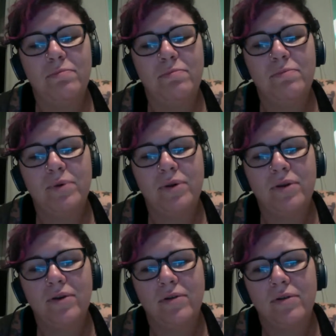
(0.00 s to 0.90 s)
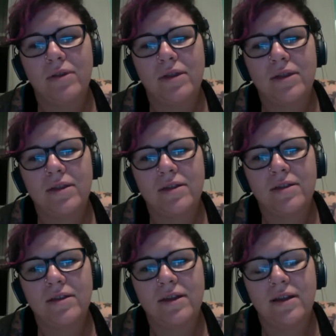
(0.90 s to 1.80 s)
Ooh,
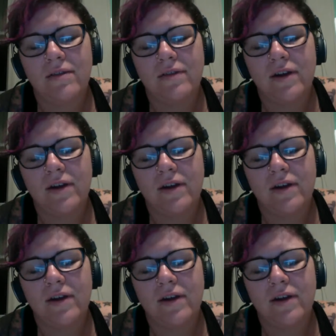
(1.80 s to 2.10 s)
I love her.